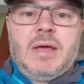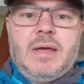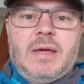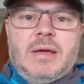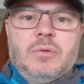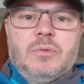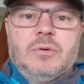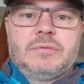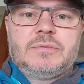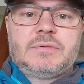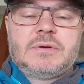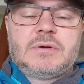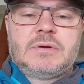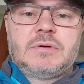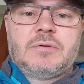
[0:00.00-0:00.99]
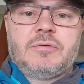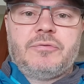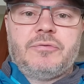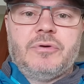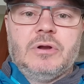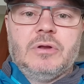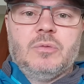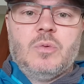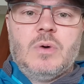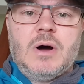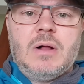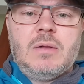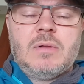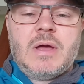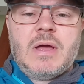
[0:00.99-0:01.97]
out for a little
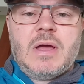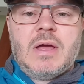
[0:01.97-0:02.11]
while.